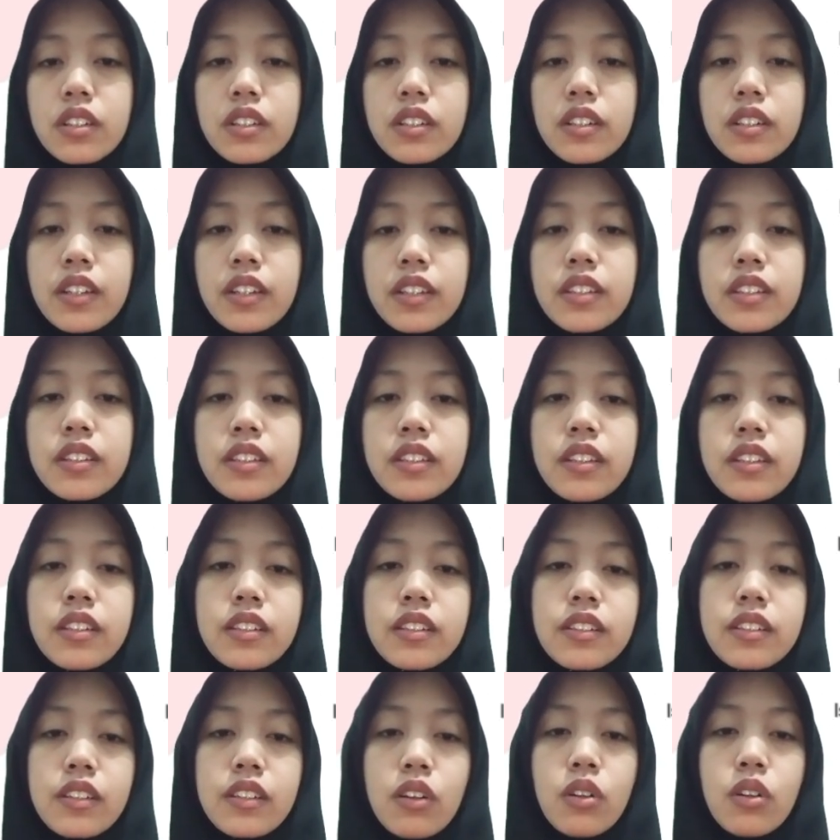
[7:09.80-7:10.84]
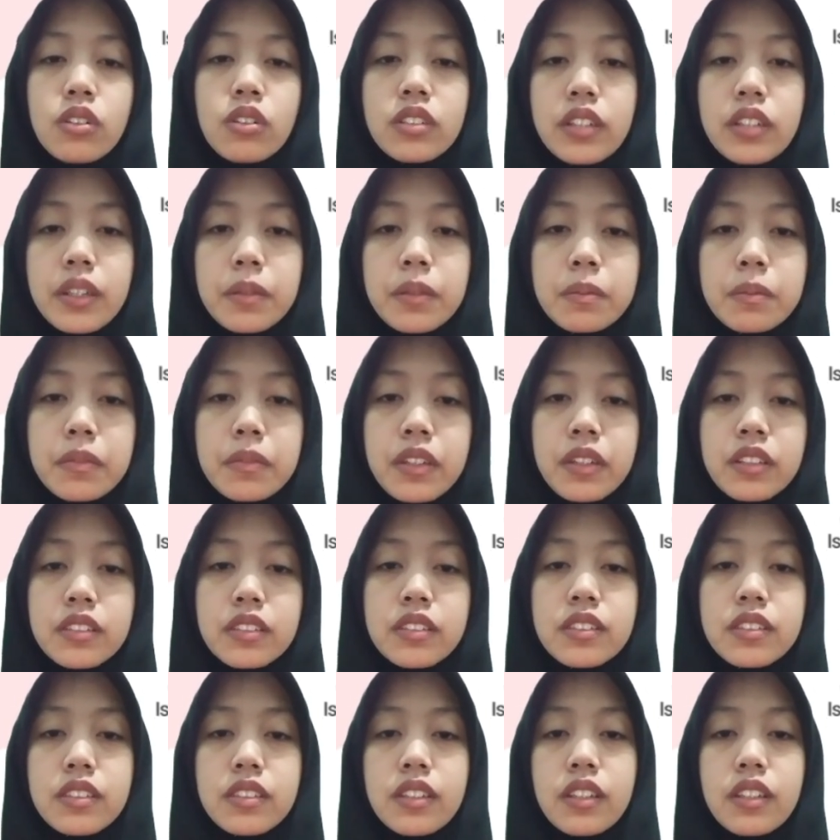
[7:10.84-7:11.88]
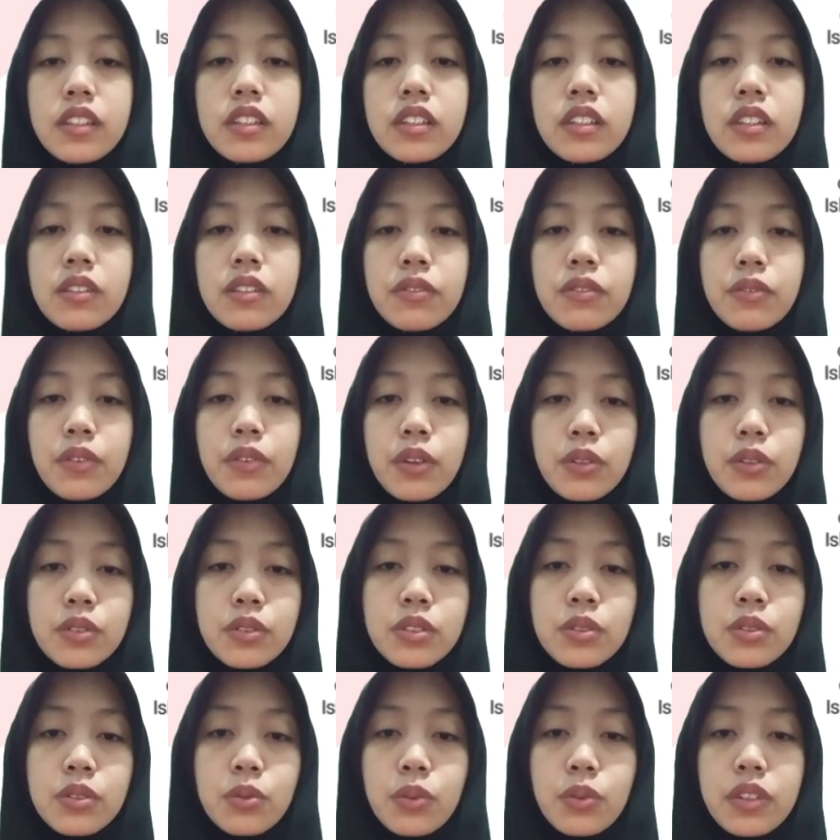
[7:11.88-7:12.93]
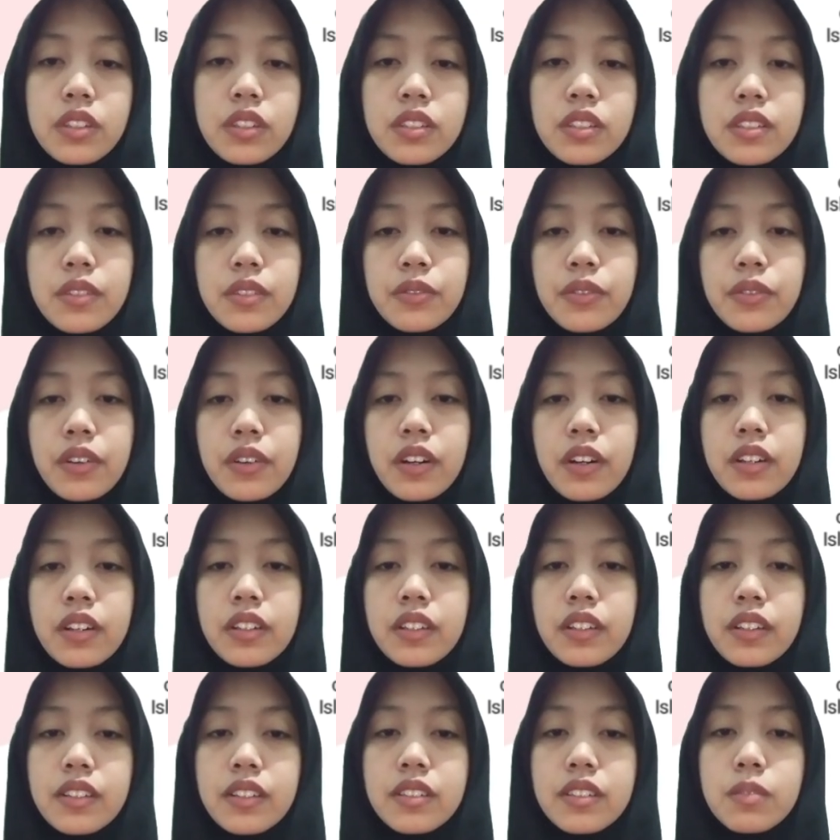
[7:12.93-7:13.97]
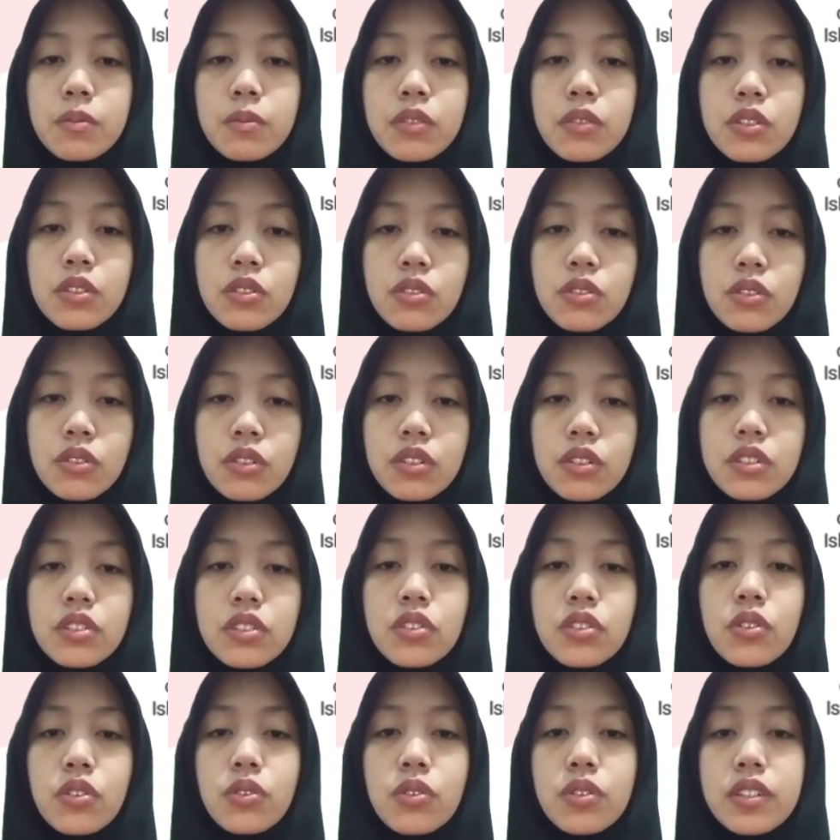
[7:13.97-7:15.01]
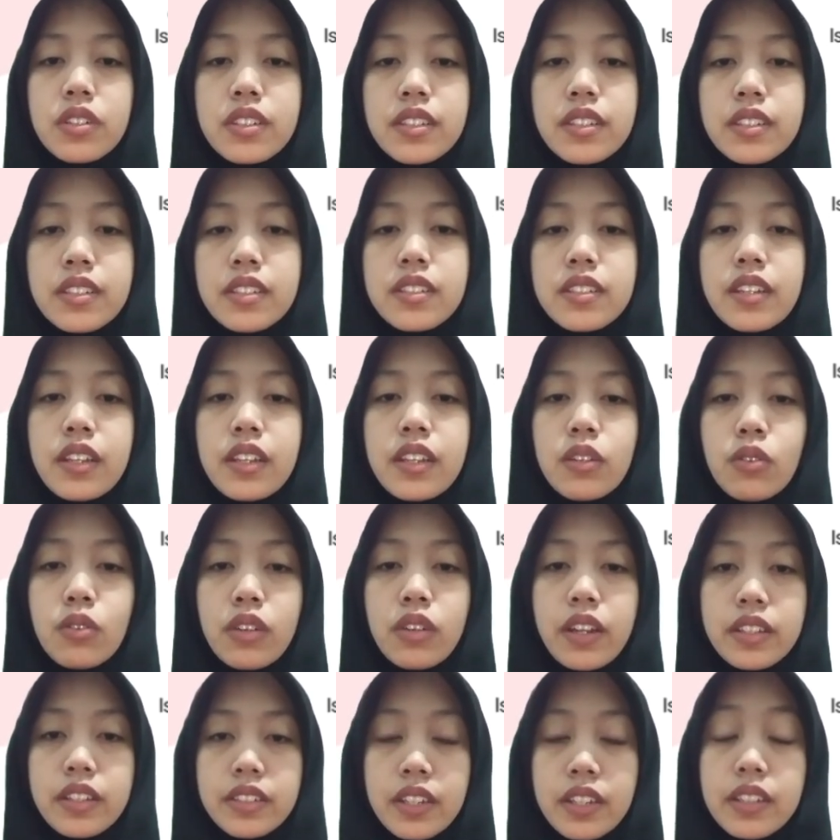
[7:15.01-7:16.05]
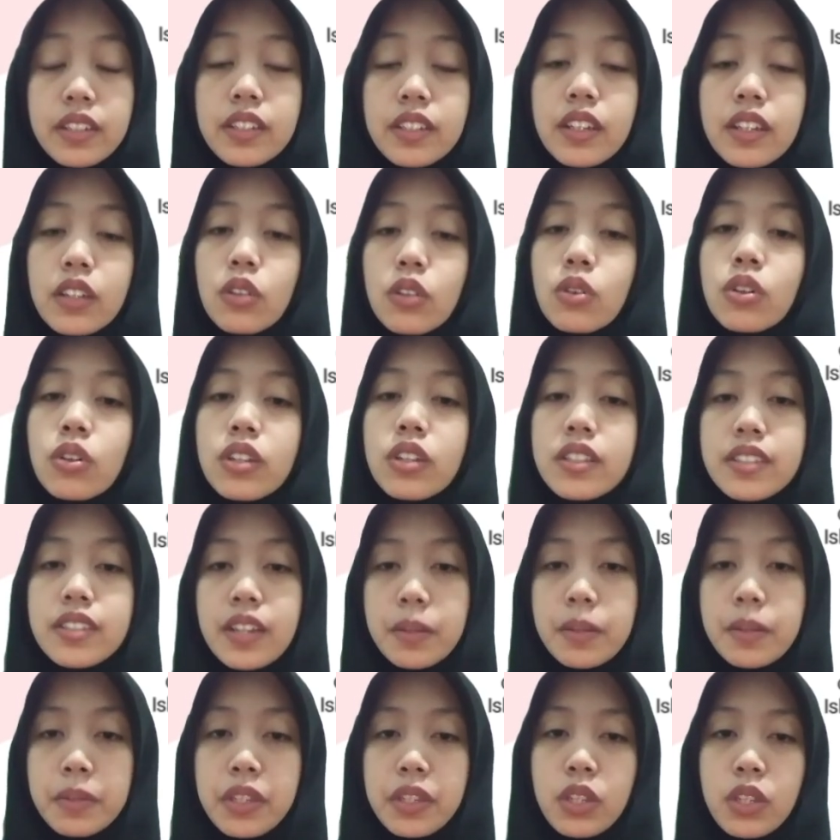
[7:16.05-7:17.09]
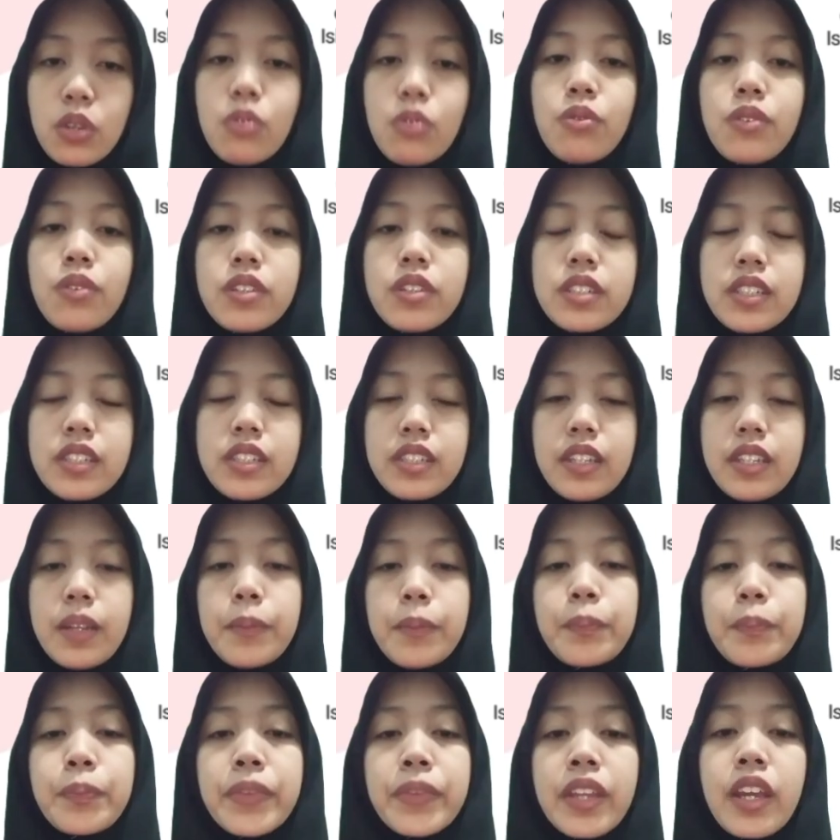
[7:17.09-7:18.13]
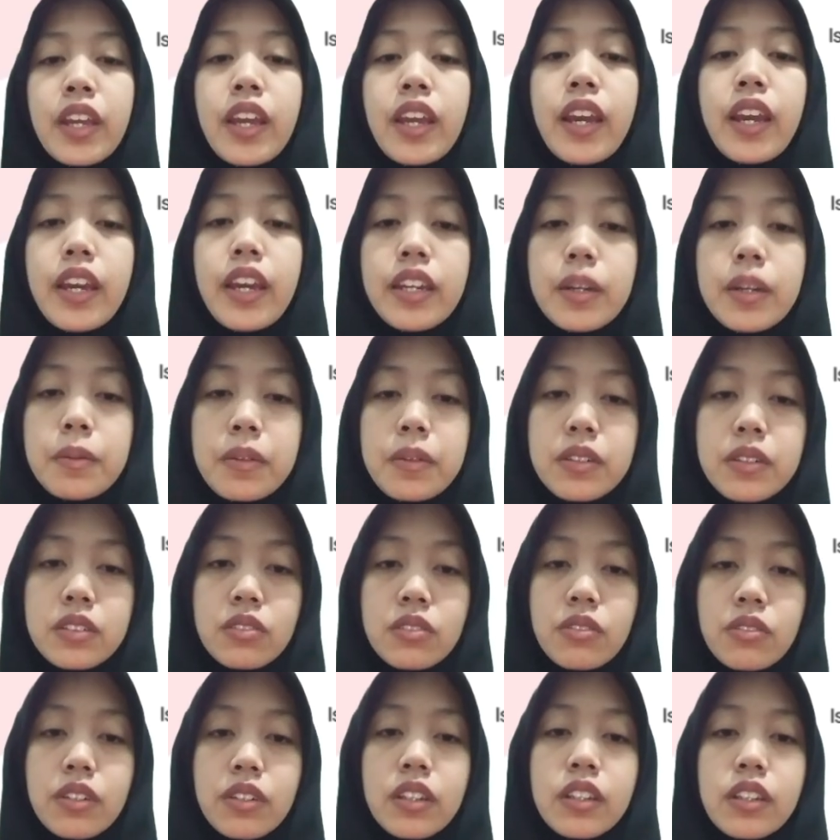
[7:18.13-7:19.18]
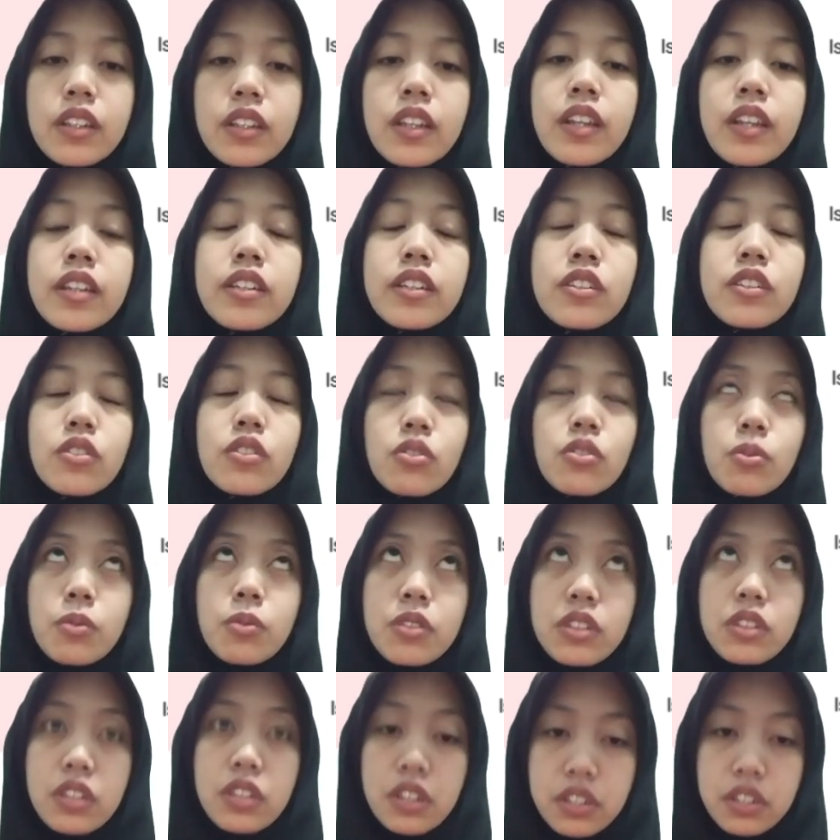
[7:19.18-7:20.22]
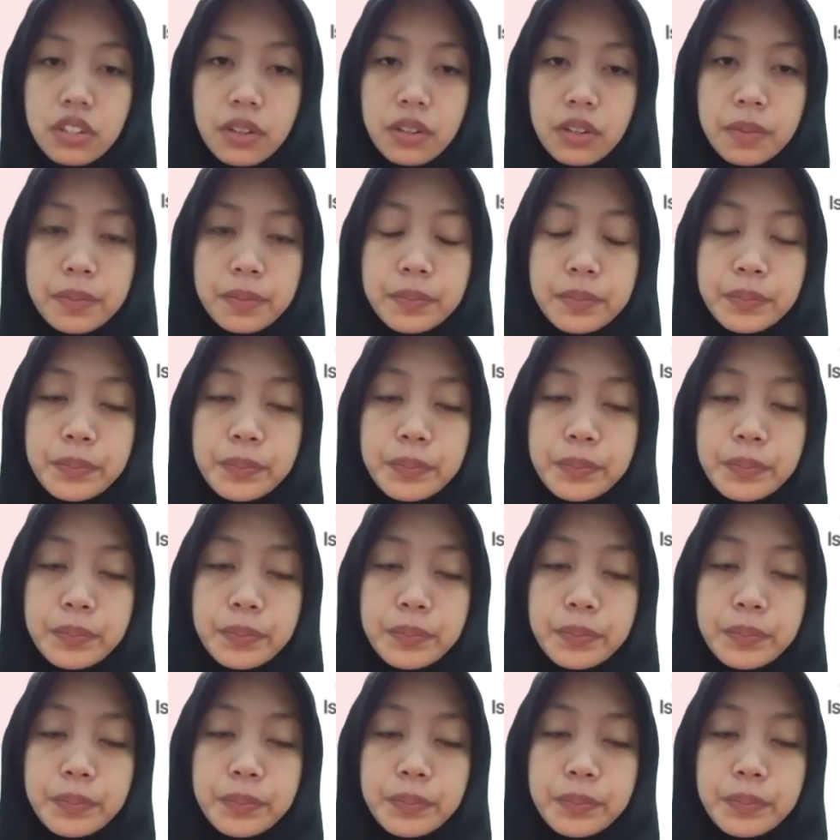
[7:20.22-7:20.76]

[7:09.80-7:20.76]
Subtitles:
conducting online-based interviews with several English major students Zainul Hasan Genggong Islamic University. And number three, documentation.